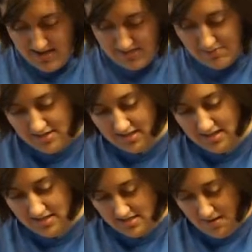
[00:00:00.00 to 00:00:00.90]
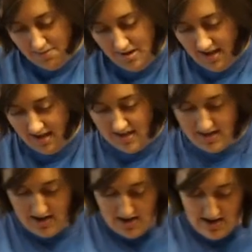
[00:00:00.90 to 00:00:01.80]
I'm just going to dump that in
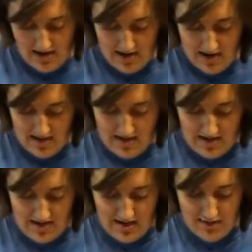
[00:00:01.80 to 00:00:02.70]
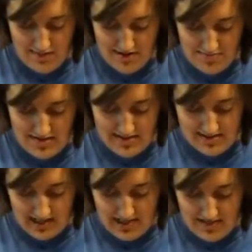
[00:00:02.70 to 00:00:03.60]
there, and I'm going to mix
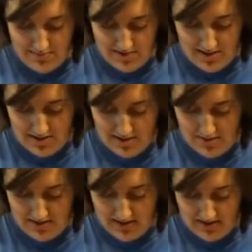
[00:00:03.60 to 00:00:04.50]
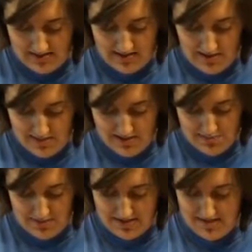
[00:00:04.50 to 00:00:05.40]
that up too until the cinnamon is
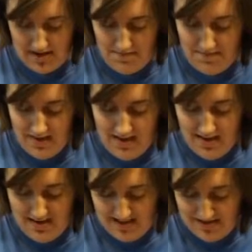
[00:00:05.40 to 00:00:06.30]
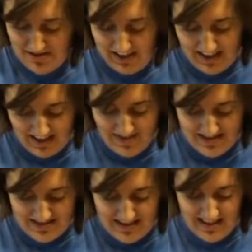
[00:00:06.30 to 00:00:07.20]
mixed up. And so I can even
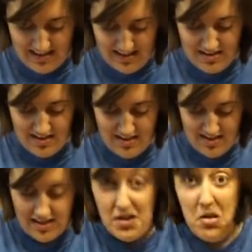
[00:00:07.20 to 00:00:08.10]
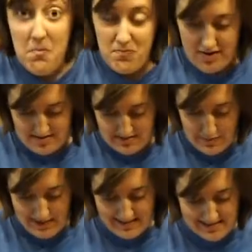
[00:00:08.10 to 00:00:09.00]
see the little brown
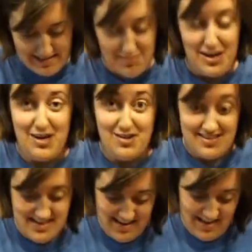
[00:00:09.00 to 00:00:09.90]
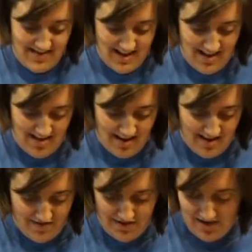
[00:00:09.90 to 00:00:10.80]
specks of cinnamon. I know that's going to give it a lot
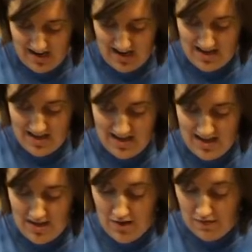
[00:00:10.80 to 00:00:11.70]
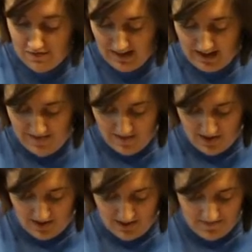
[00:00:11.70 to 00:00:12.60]
of good
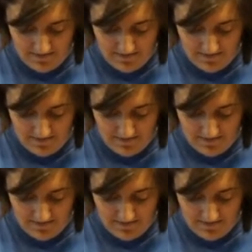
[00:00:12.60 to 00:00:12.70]
flavor.